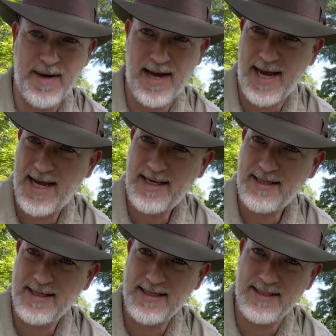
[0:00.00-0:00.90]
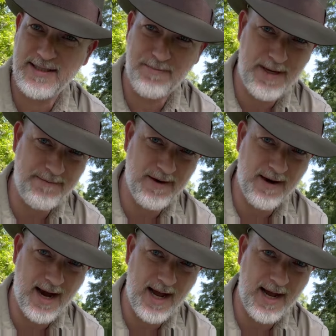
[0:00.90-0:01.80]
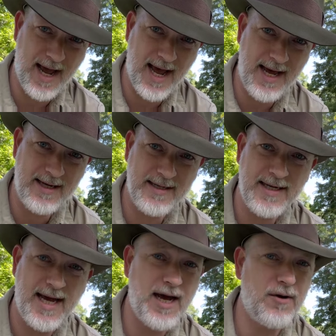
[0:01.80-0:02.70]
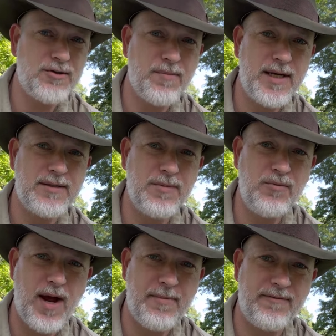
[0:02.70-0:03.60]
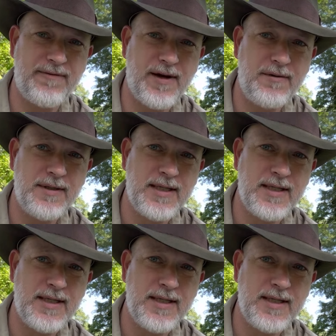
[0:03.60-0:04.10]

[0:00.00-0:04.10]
by hand. This is a beaver hat. He also makes them in rabbit felt.